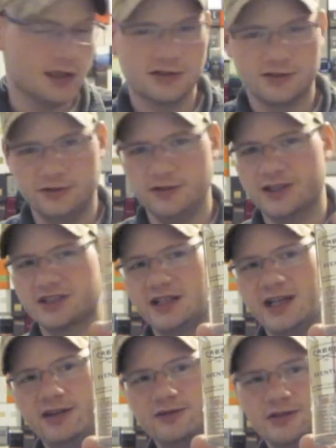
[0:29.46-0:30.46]
So I do
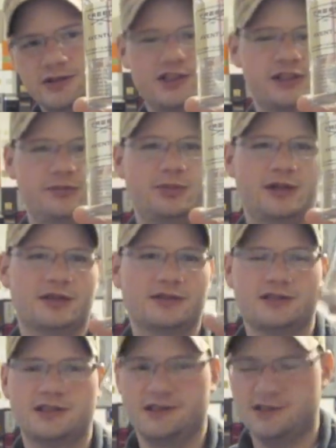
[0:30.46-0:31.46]
actually have the legit bottle,
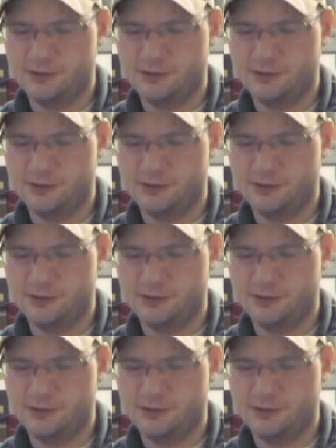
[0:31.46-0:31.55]
it's just a